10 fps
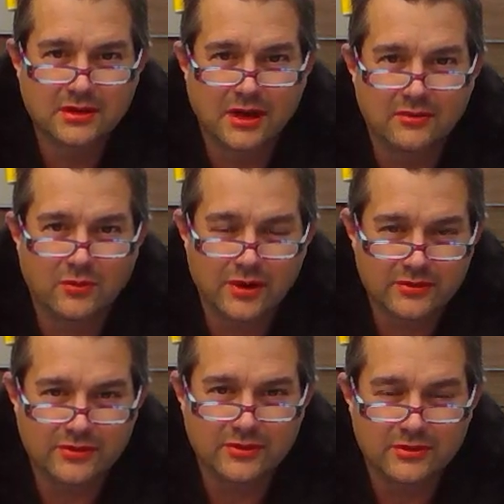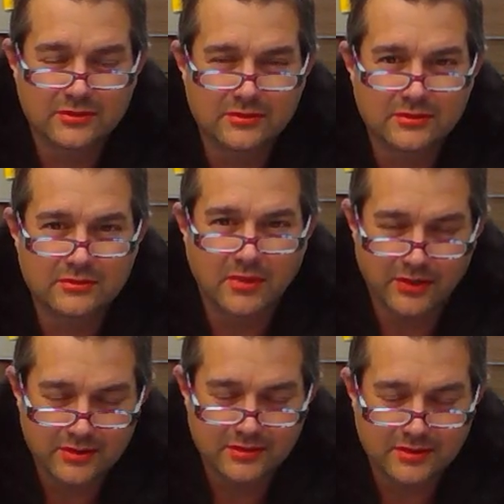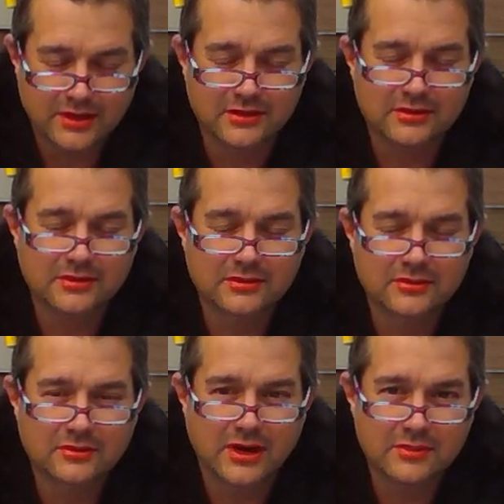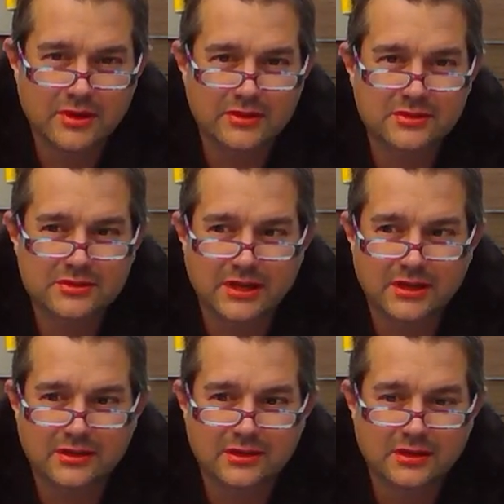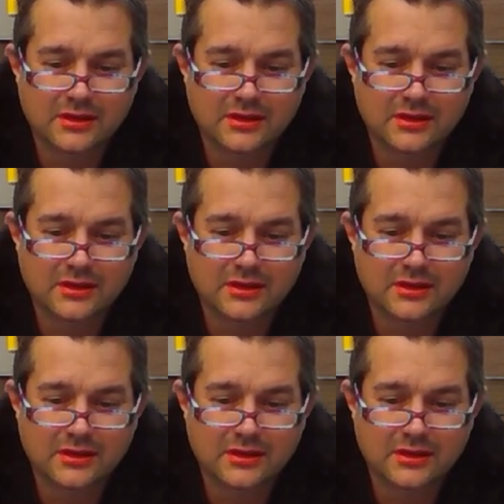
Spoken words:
have wonderful mother and grandmothers, and